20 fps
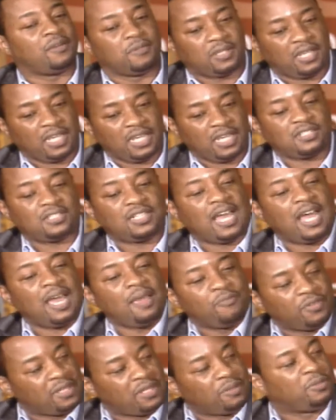okay, it's
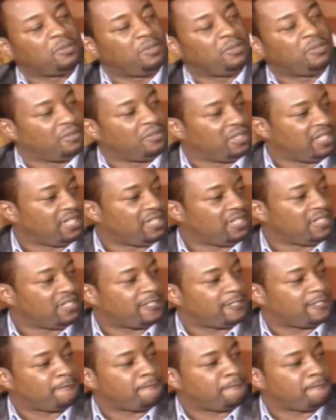time for them to be released.